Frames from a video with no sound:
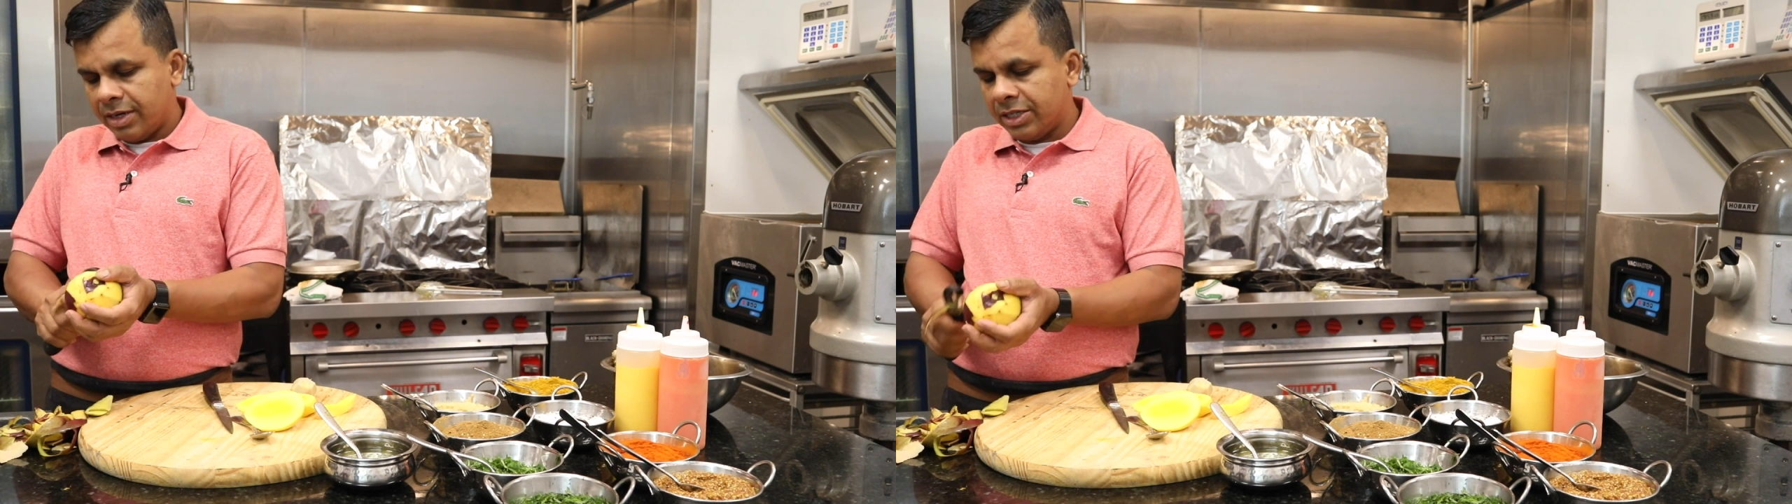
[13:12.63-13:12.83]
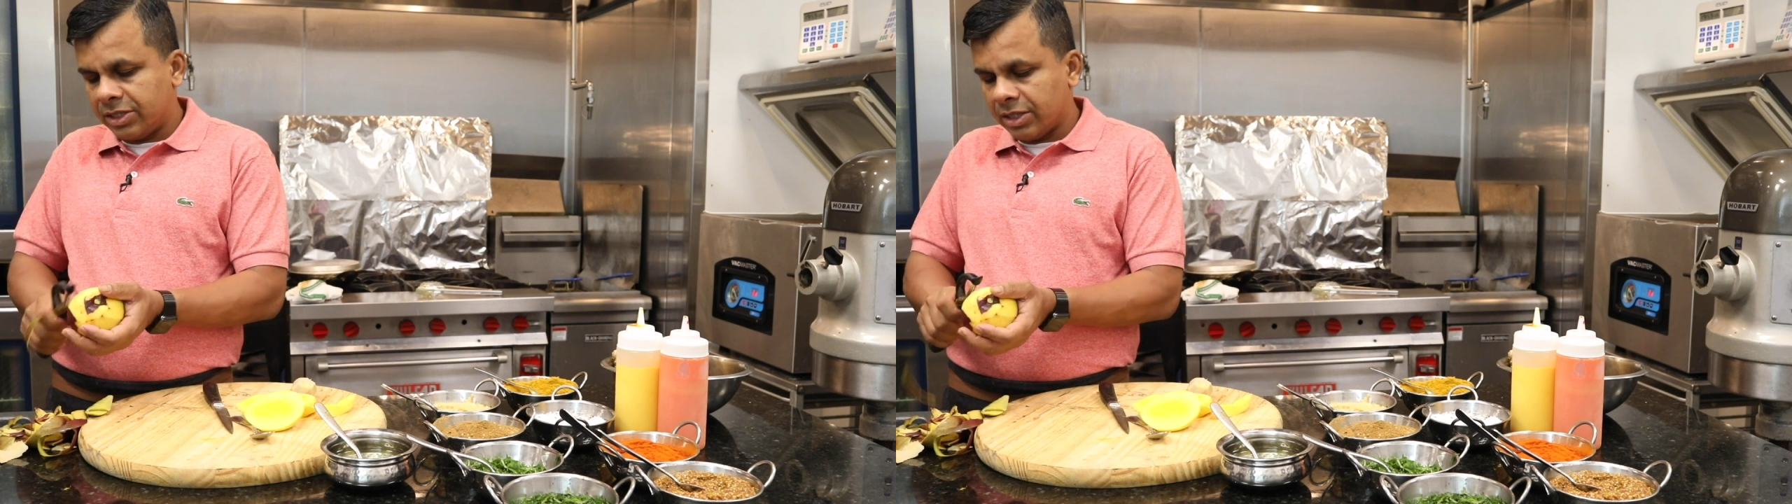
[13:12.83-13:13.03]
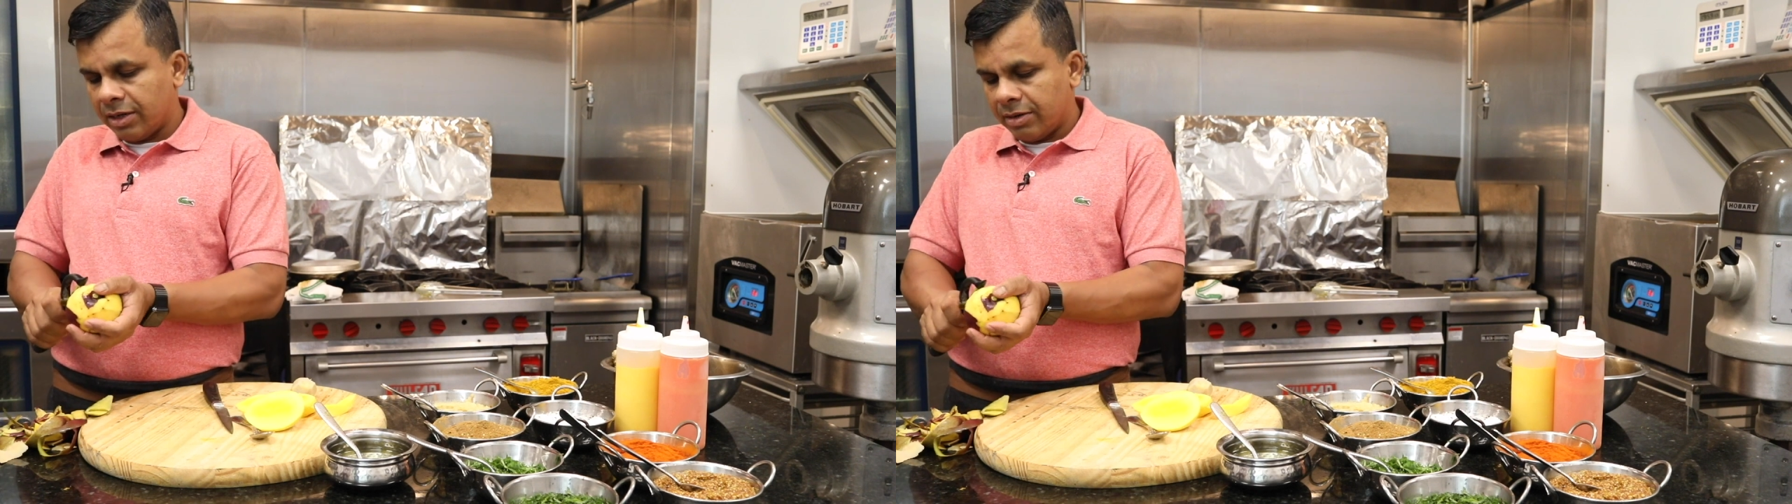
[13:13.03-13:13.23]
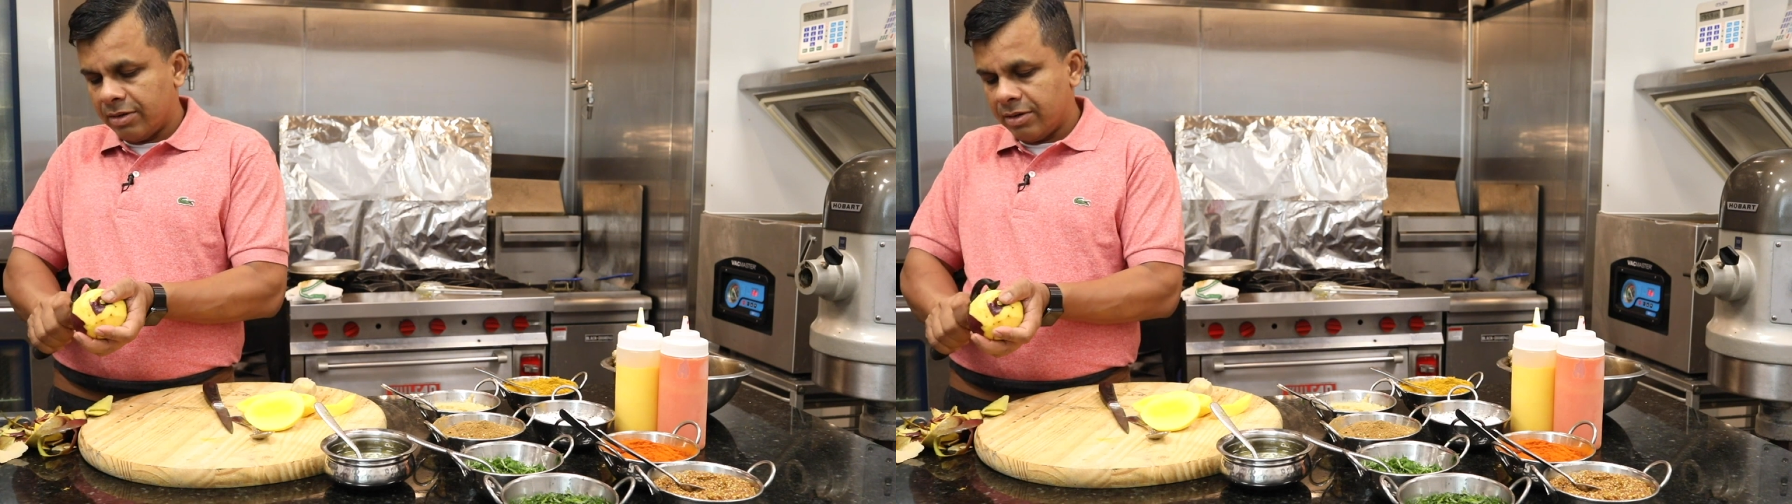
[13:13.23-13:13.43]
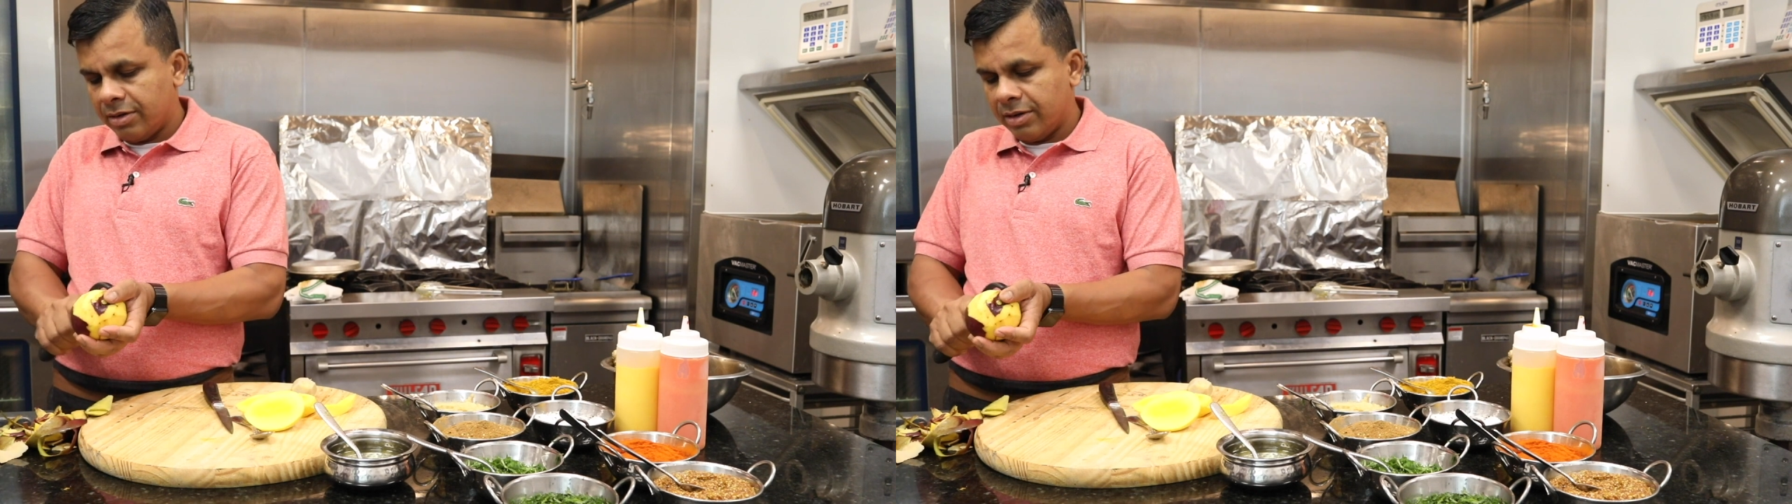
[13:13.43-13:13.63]
It's a
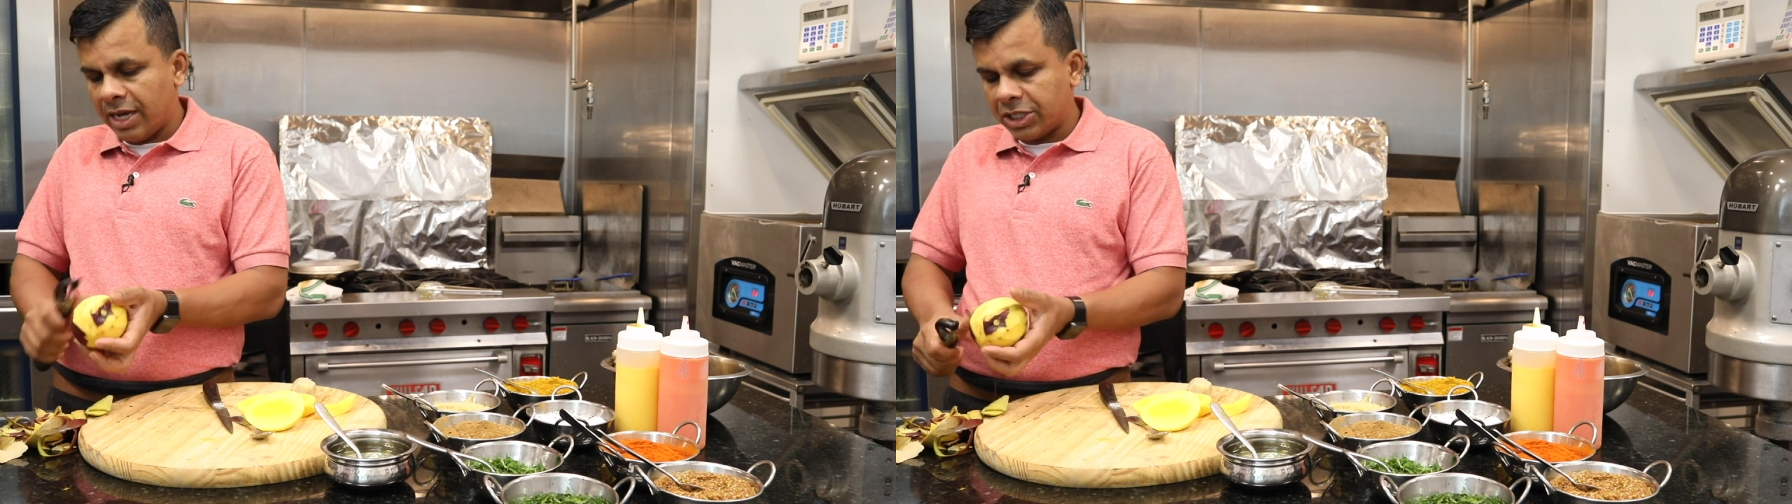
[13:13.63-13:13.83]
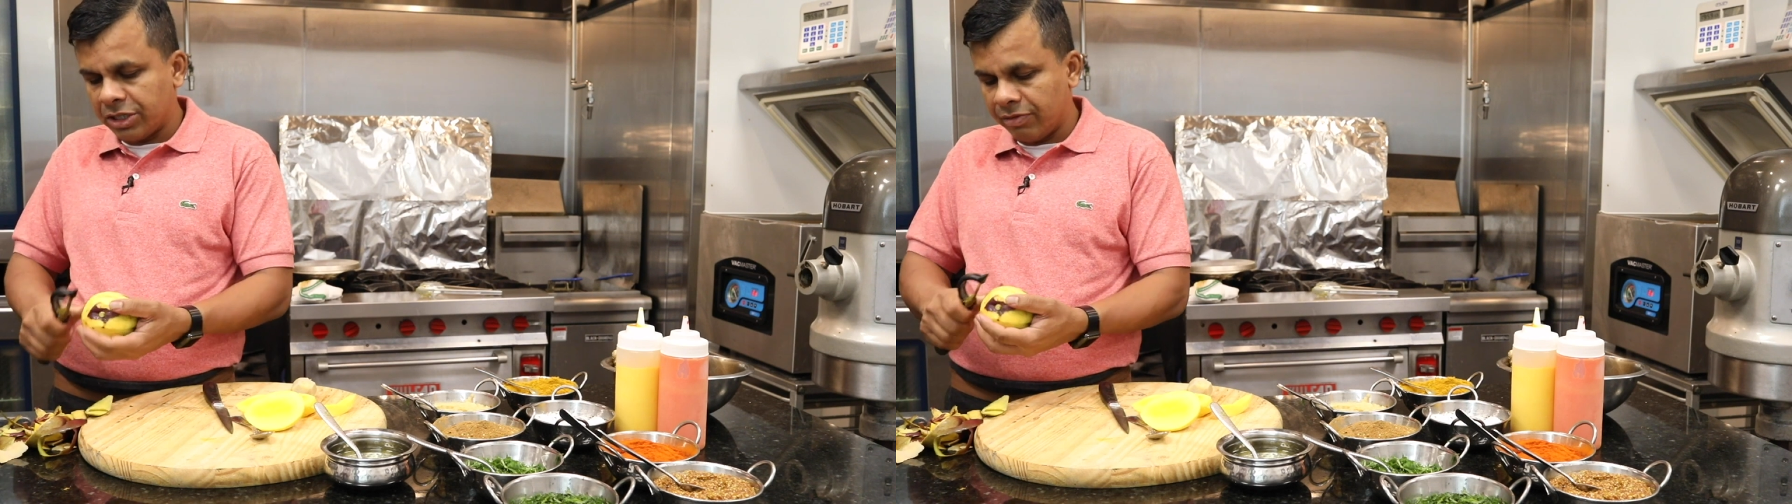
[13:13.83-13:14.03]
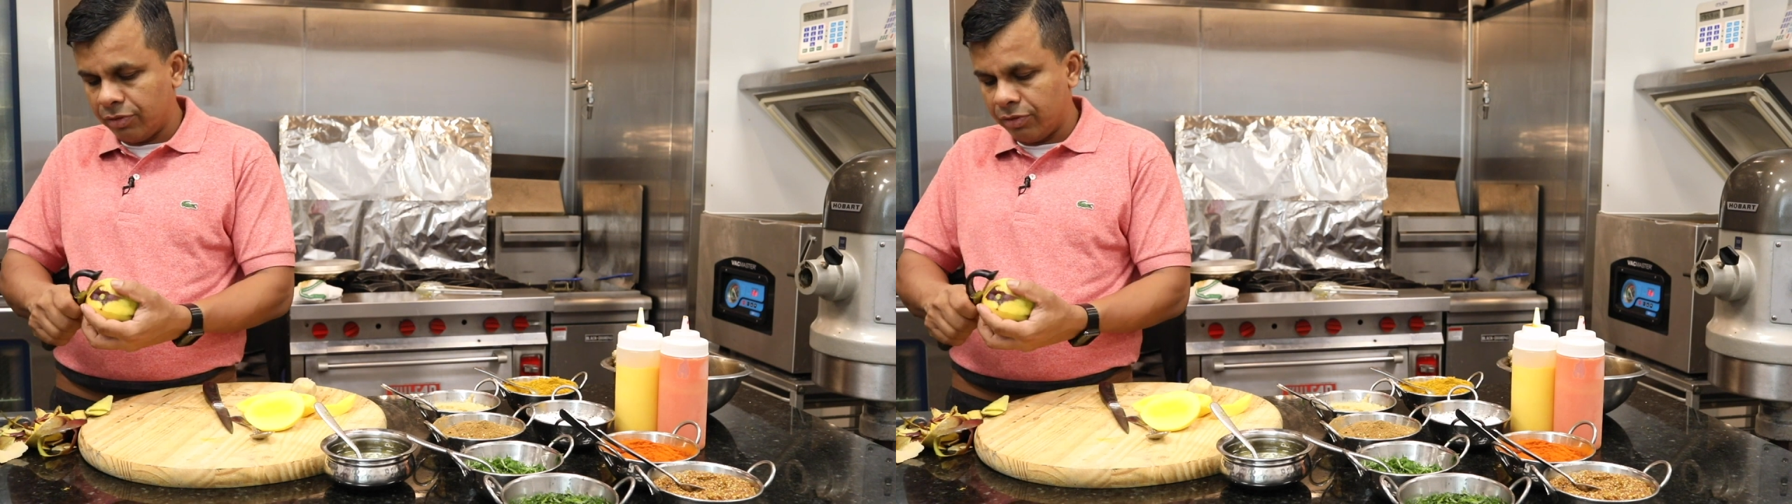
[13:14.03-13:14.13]
national